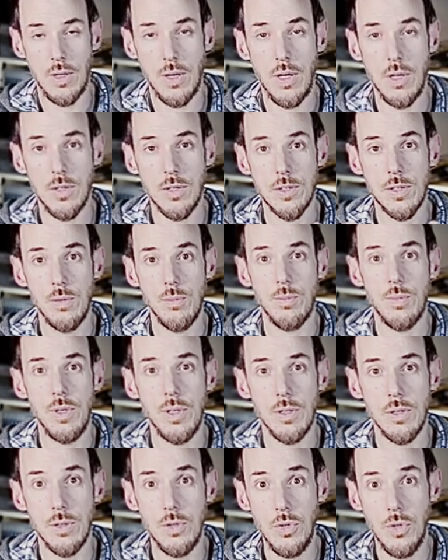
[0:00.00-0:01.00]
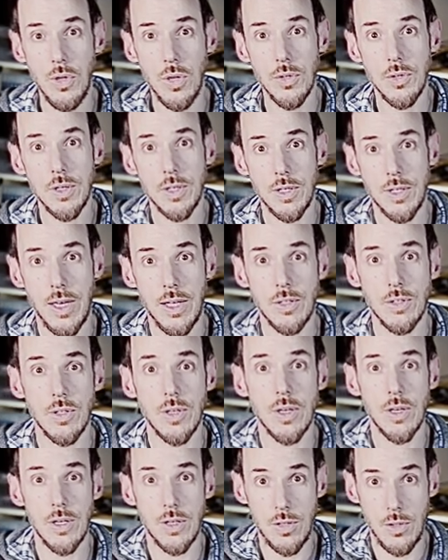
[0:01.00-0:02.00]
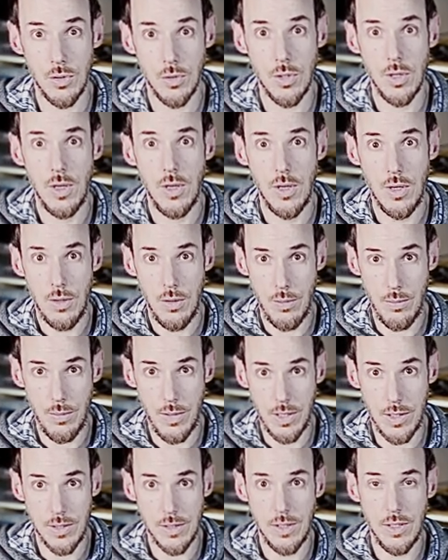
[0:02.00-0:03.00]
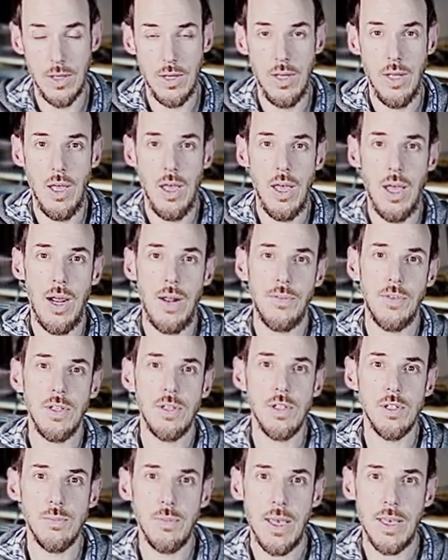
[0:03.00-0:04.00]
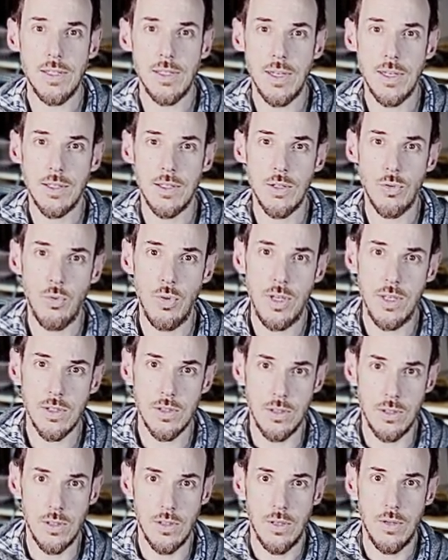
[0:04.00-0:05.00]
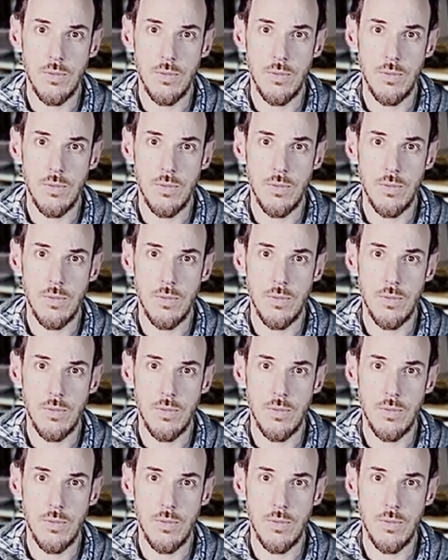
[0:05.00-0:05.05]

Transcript: It's simply not yet a good mix. And this is basically the reason.